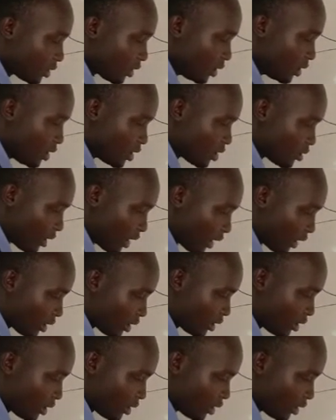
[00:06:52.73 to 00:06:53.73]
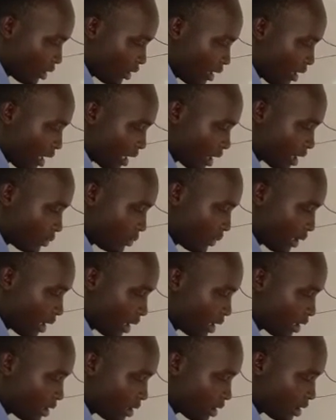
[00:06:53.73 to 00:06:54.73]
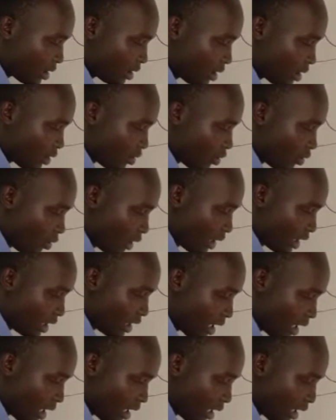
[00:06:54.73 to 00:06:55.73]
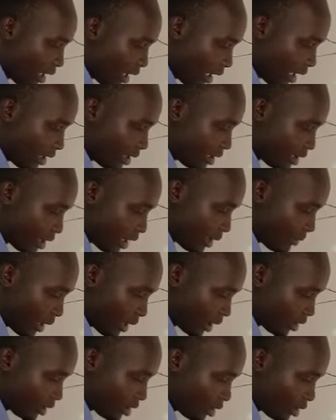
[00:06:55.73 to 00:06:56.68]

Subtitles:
this one, they experience winter and summer.